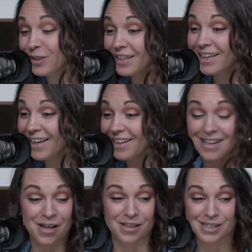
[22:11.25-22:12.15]
looking at
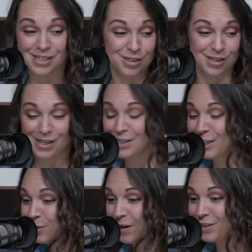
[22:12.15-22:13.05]
this these
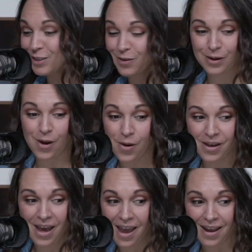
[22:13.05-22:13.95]
situations going,
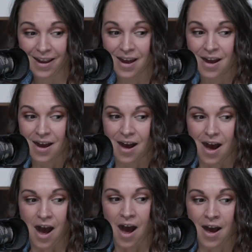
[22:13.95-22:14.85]
okay,
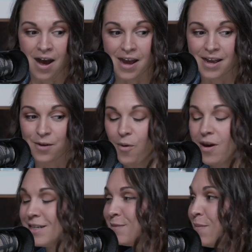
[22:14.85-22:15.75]
hi
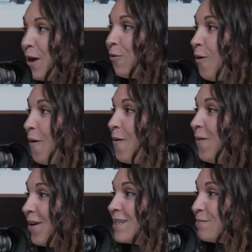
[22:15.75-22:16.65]
what is my role
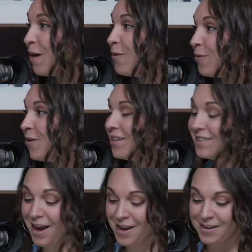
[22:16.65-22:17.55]
what is my role
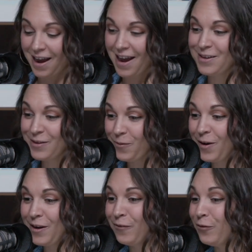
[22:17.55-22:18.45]
because i i don't
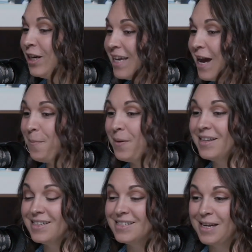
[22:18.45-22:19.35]
want to freak out but
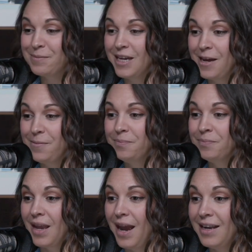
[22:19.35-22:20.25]
at the same time
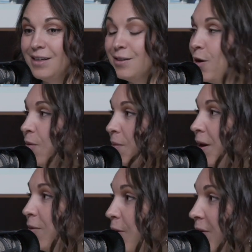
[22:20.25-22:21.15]
i need to know what
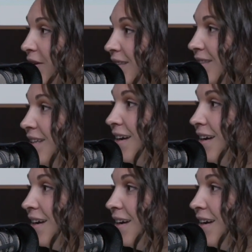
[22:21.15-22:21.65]
my role is